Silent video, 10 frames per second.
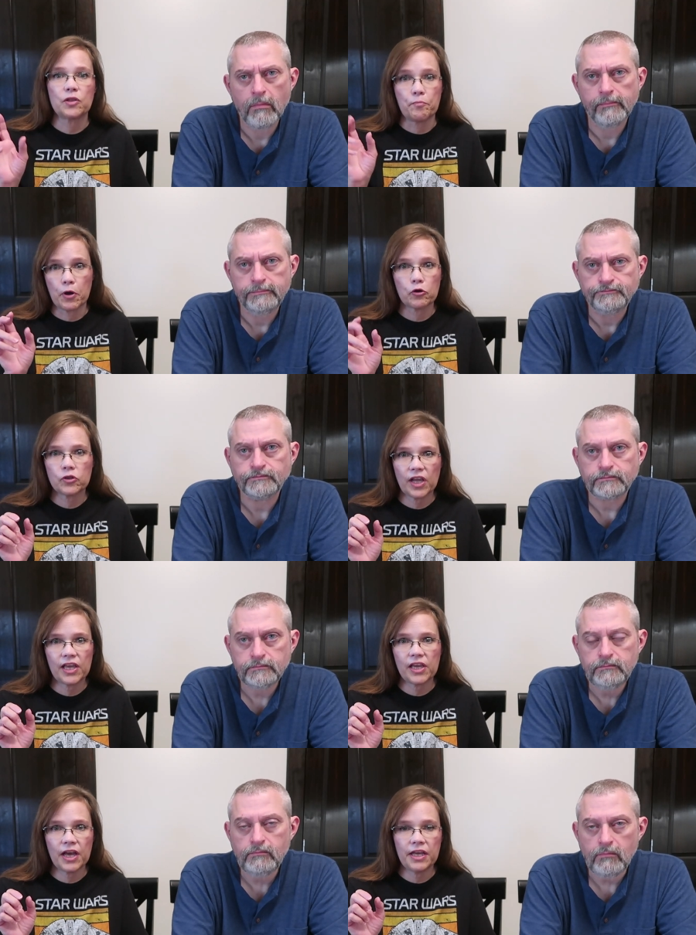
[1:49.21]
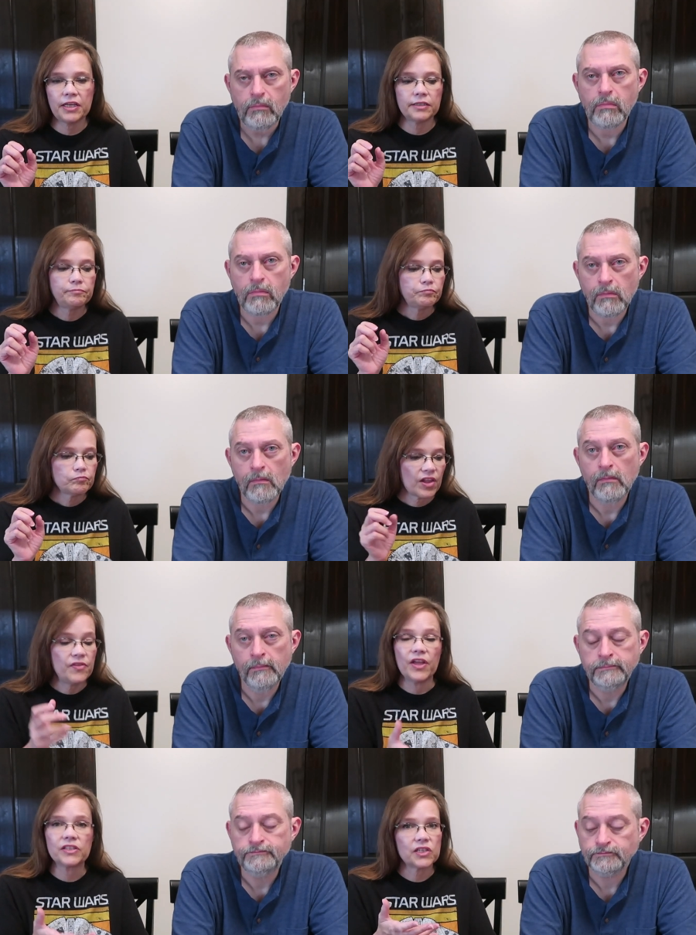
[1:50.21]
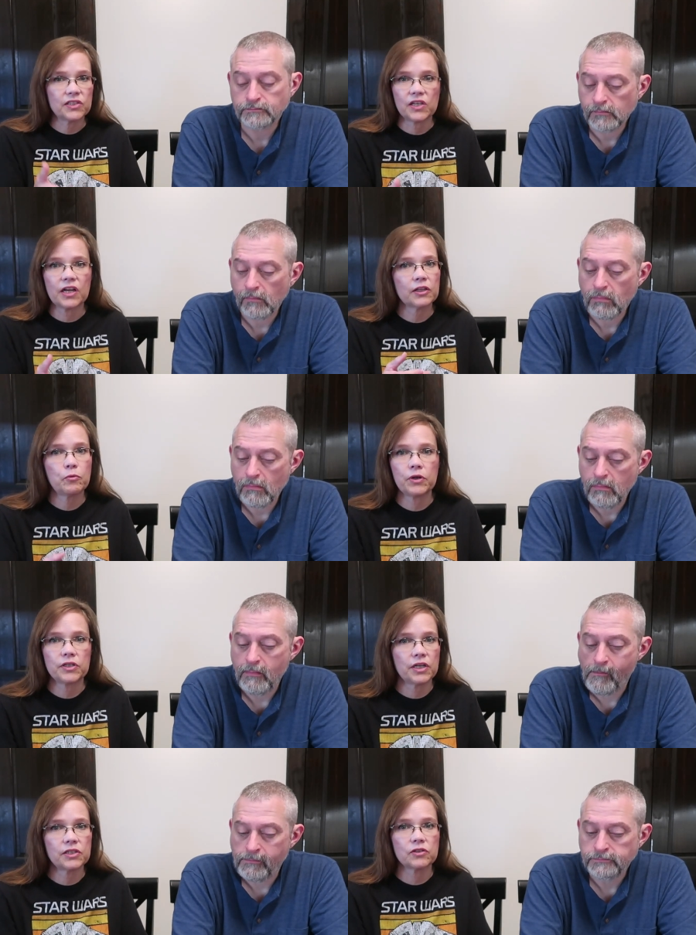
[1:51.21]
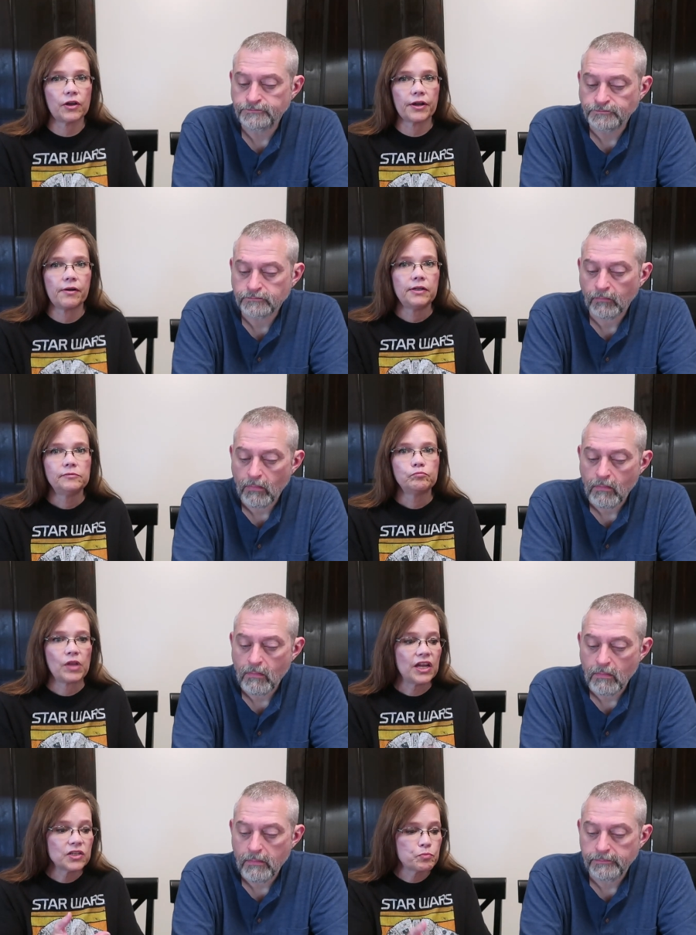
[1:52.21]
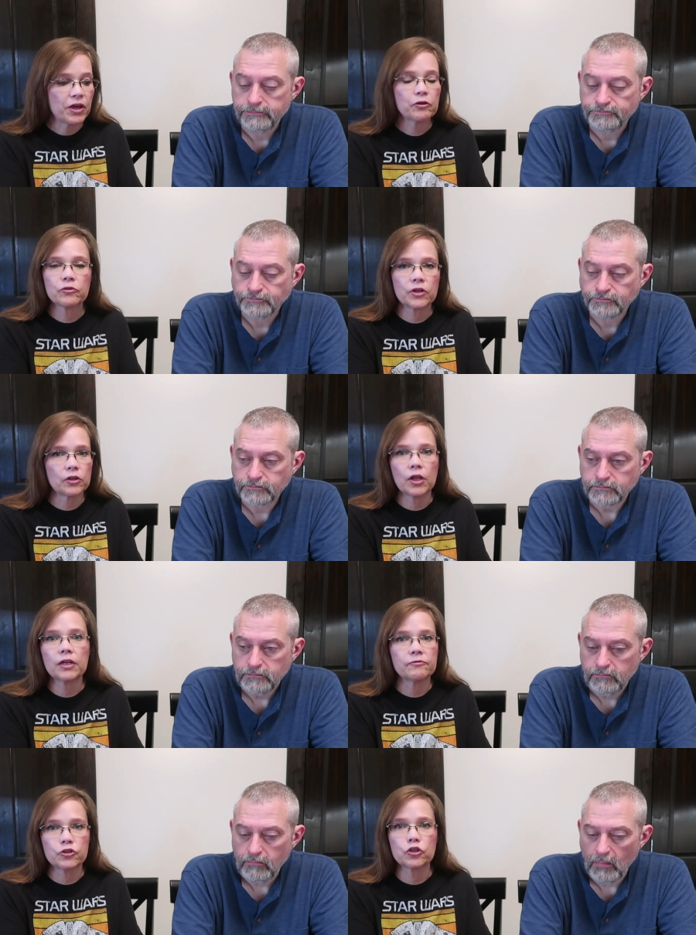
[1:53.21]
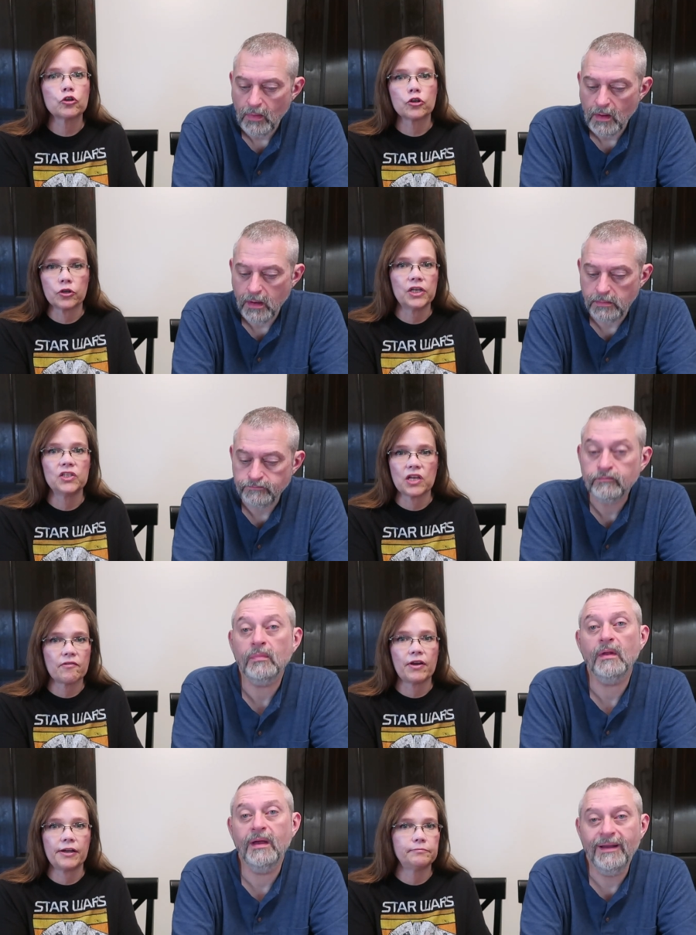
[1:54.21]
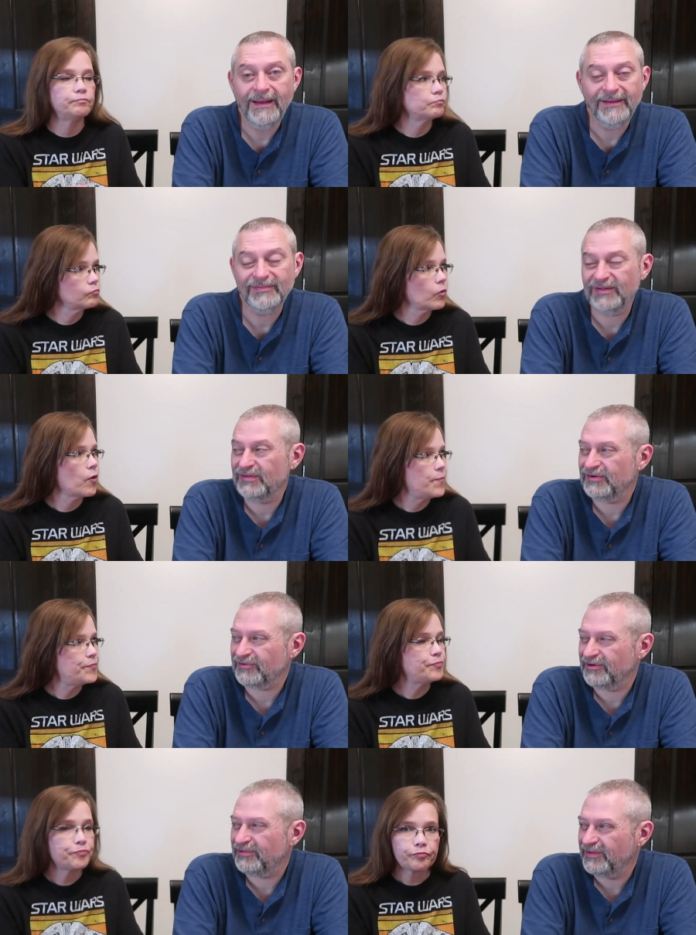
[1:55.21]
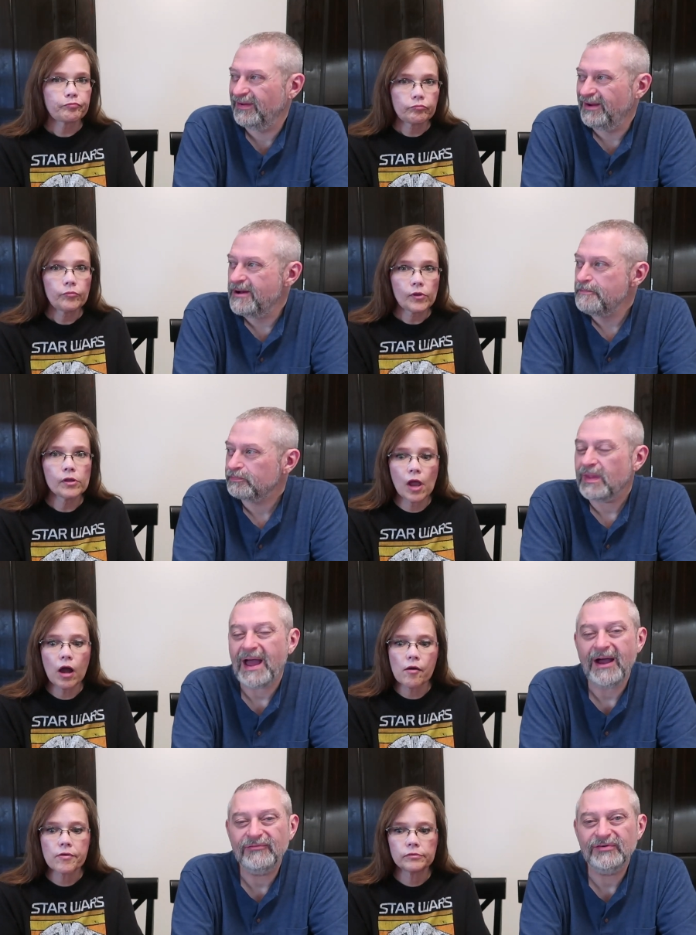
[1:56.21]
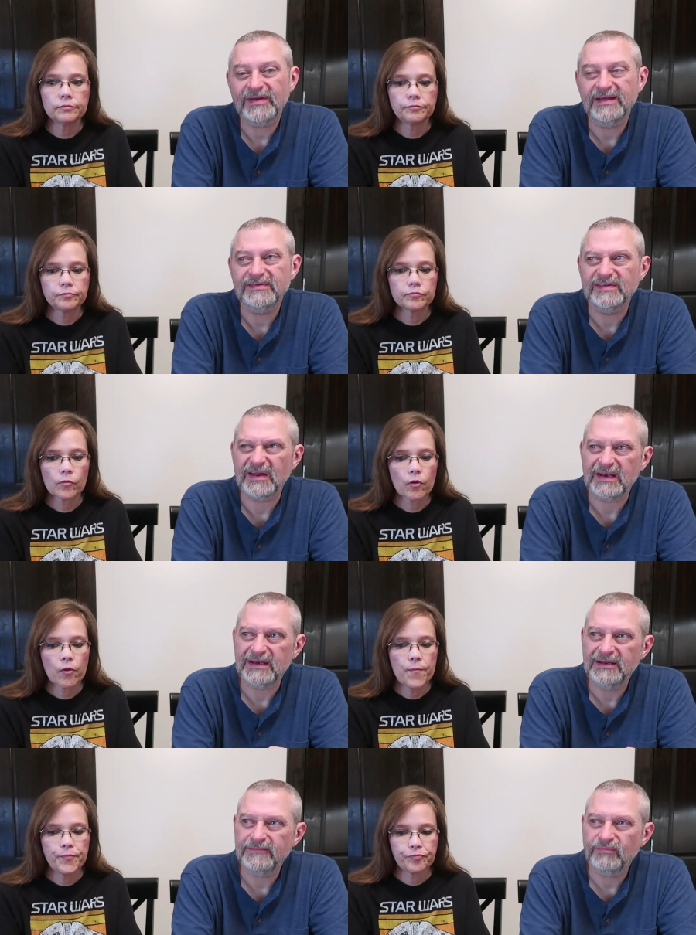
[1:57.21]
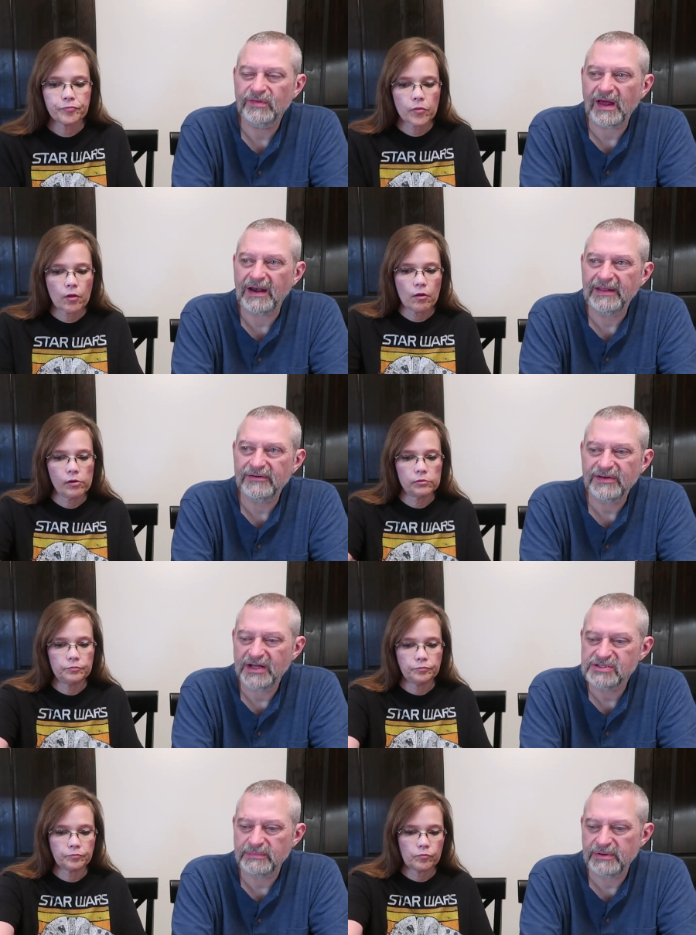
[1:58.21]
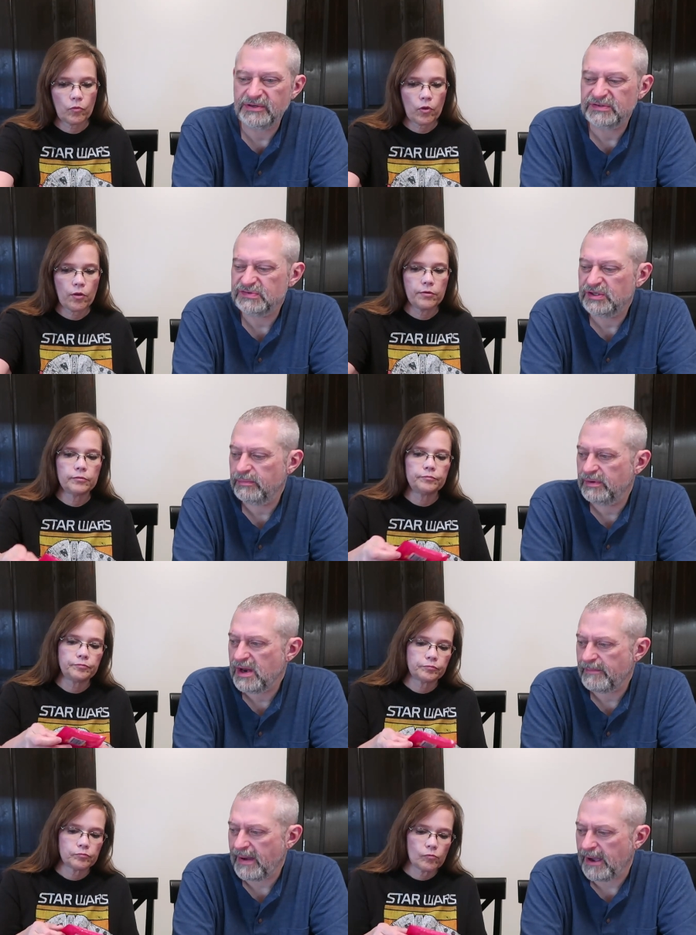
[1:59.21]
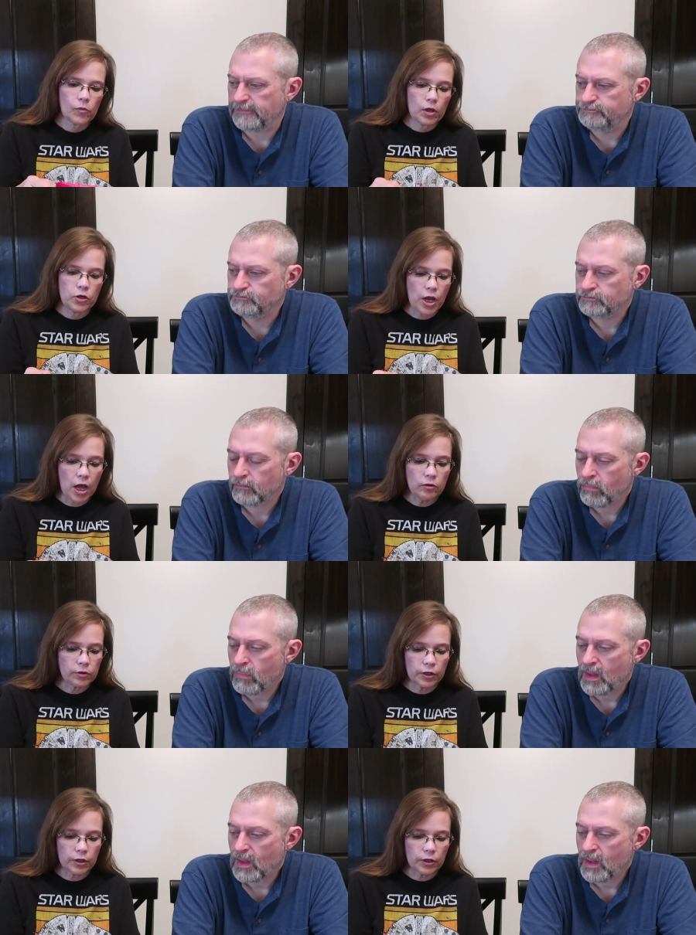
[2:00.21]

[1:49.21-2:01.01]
Speaker 1: the birthday cake, and that's exactly what it tastes like. That is better than a lot of sugar cookies I've
Speaker 2: had. That's the truth. Yeah. The aftertaste is a little. It's got a little touch of bitterness to it, but not bad. No,